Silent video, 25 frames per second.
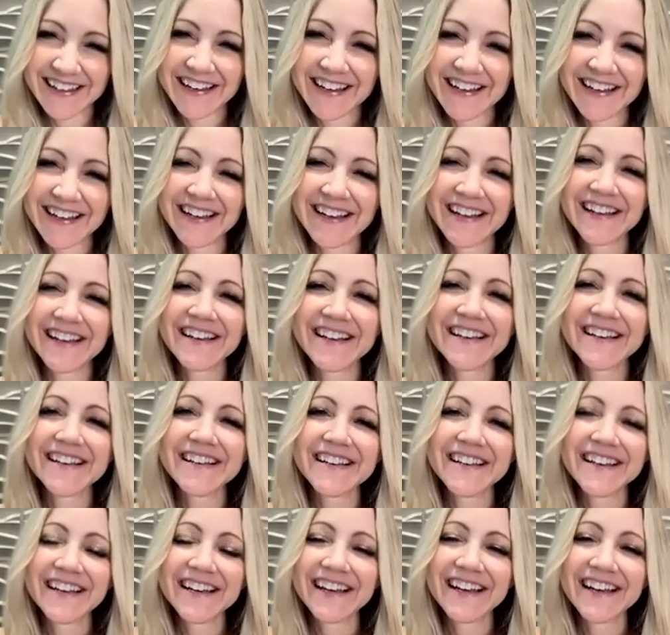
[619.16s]

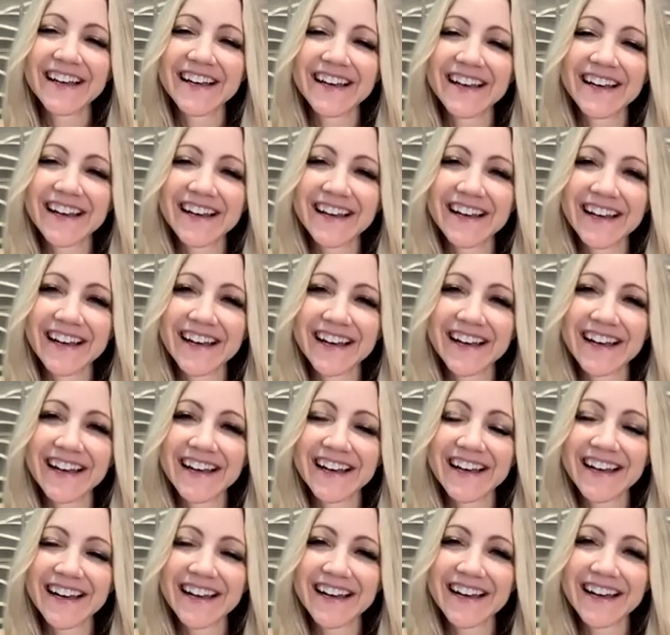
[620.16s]

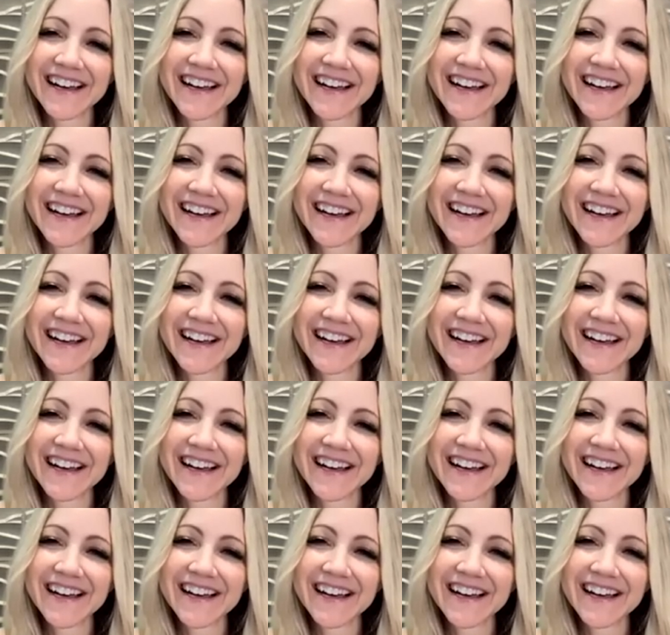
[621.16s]
No words are spoken by the person on screen.